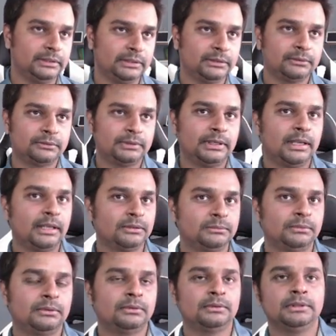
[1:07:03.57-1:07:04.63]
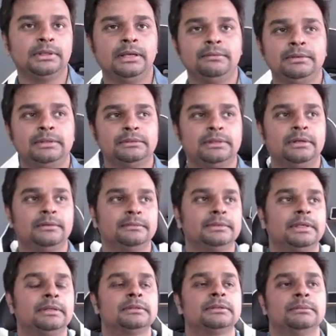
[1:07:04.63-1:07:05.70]
I think Australia is more on the heavier side of
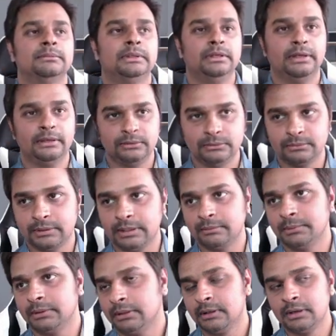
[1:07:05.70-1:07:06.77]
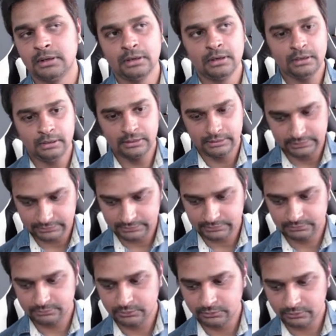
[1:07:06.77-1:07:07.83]
things, like UK, but this
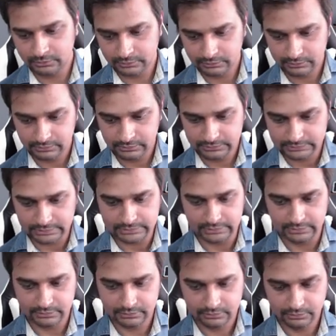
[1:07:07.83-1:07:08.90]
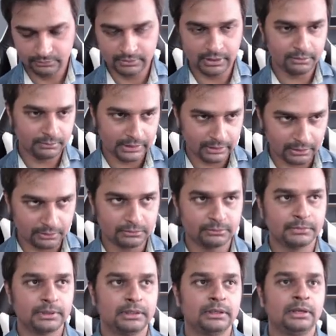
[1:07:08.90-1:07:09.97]
is more subtle. You can't make up,
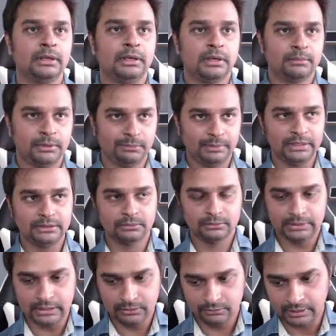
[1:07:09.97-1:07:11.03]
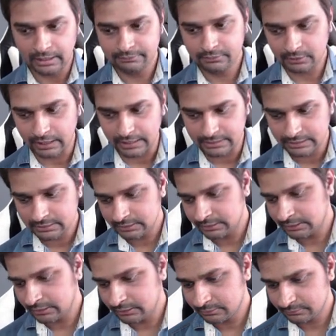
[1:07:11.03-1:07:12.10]
but please know that you have your
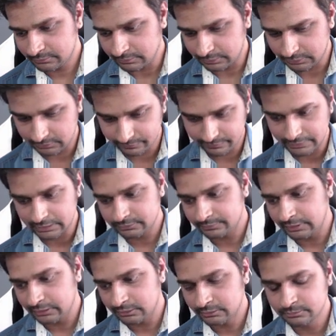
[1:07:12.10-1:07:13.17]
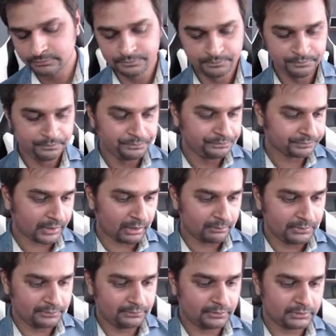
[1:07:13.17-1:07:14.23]
identity in on the face value.
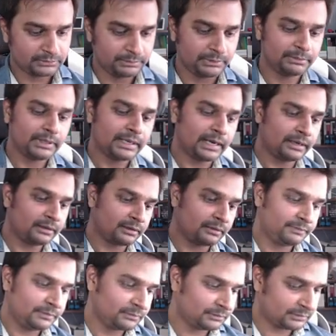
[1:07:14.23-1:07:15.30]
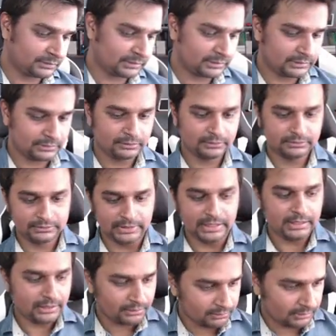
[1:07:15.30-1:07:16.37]
Before people get confused, say
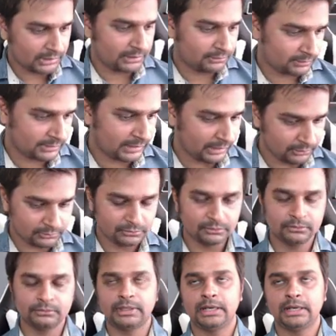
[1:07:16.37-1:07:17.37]
it out louder, and I used to do